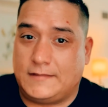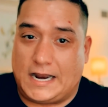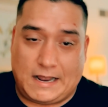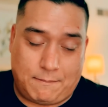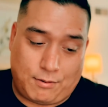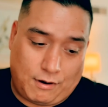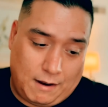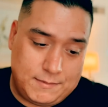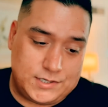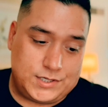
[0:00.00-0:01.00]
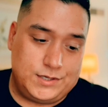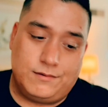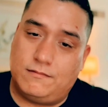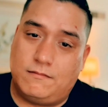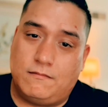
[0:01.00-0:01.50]
And I promise you,
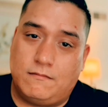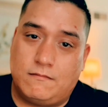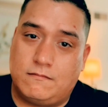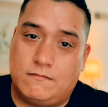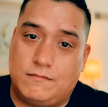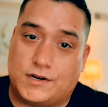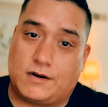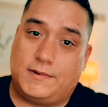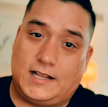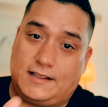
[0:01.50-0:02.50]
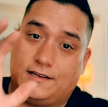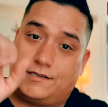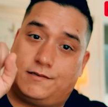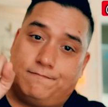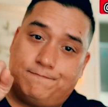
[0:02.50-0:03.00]
they're going to be like
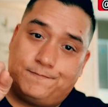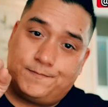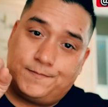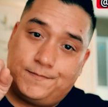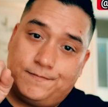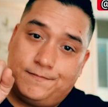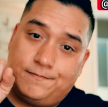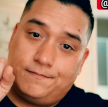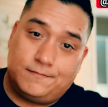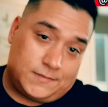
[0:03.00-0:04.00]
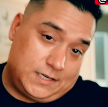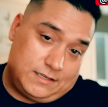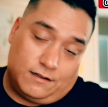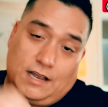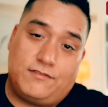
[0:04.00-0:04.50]
this. Because
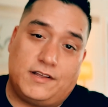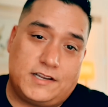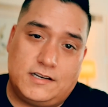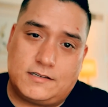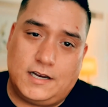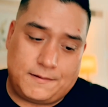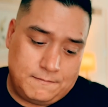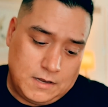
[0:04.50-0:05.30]
they'll have nothing to say.